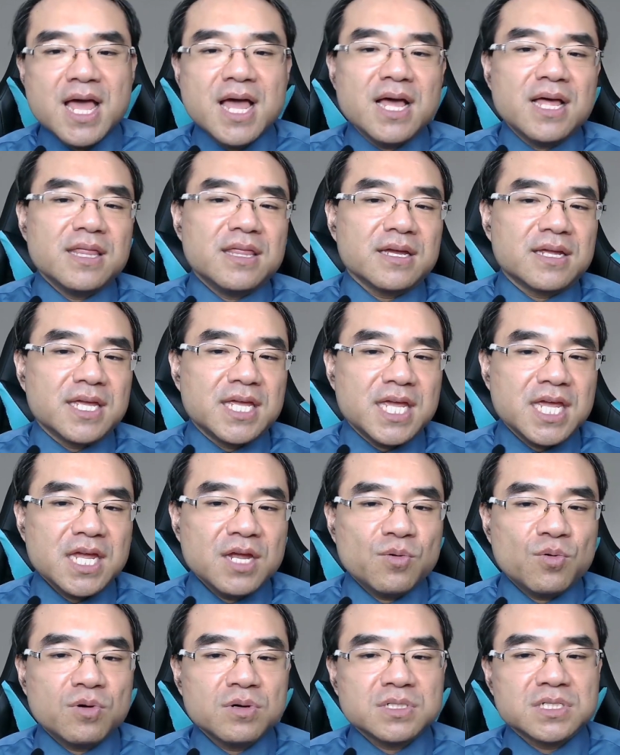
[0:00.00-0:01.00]
The
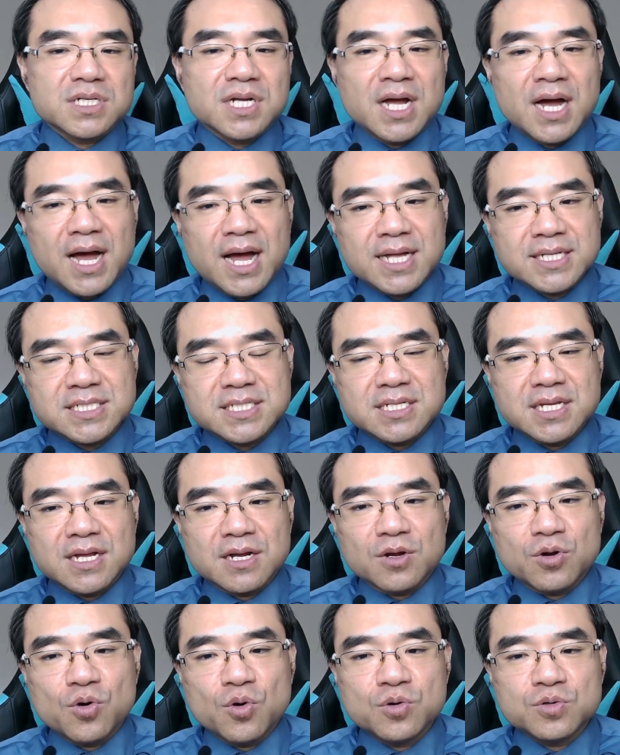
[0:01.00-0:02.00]
keywords const and
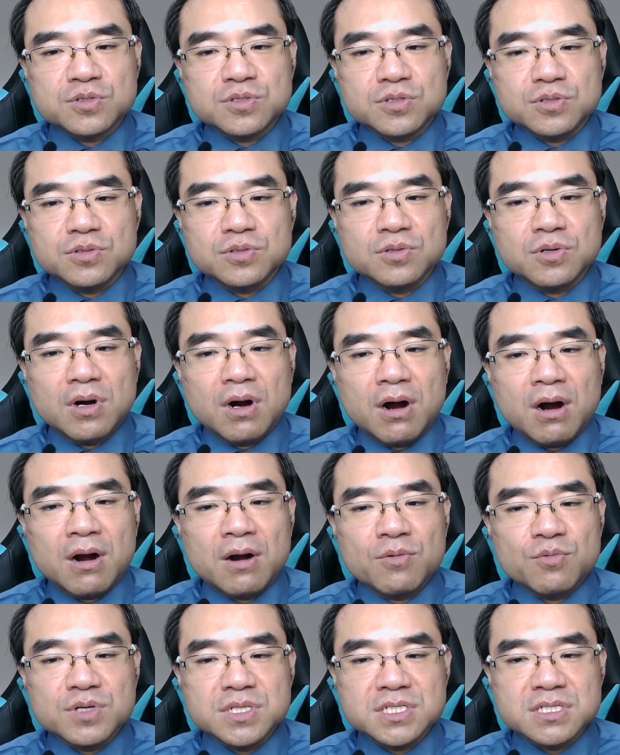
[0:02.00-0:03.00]
goto are
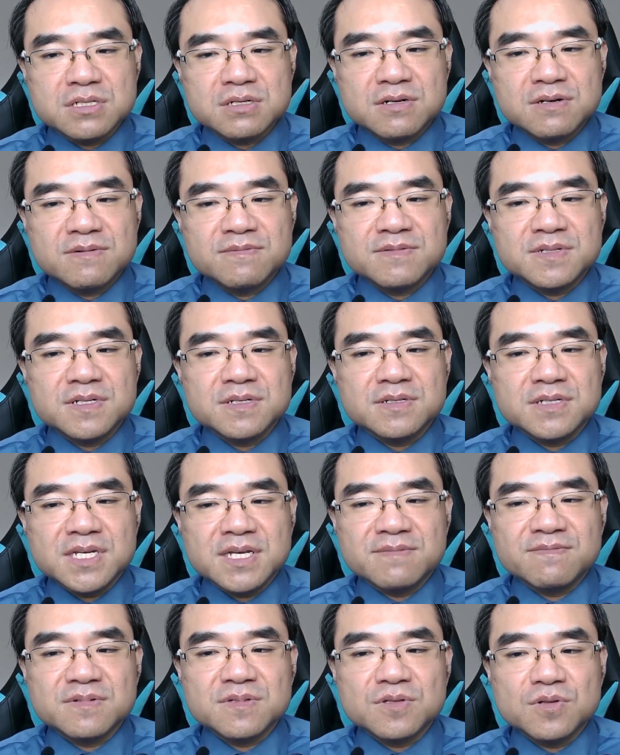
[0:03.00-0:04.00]
reserved
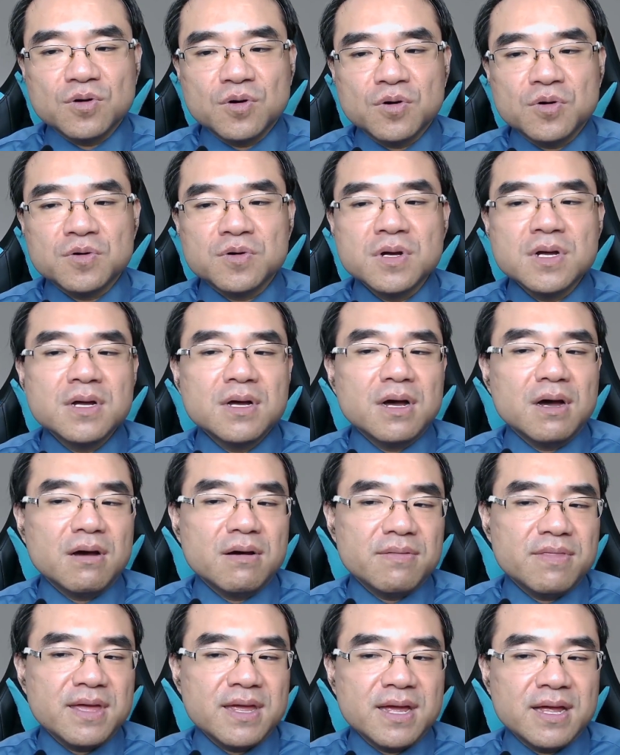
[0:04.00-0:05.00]
even though
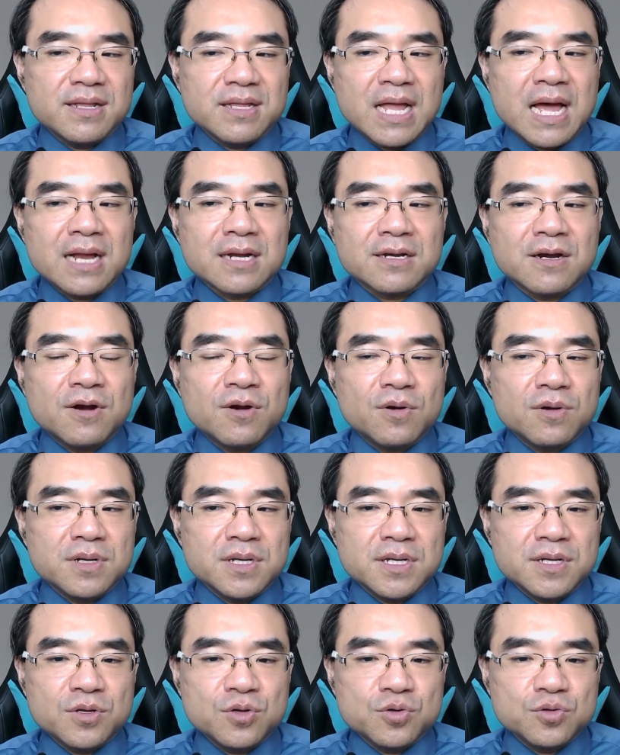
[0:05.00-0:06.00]
they are not currently
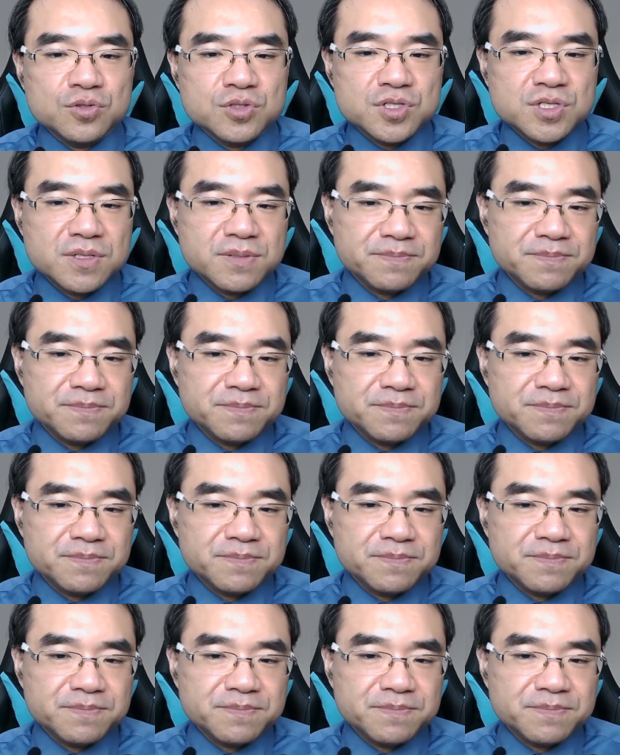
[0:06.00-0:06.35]
used.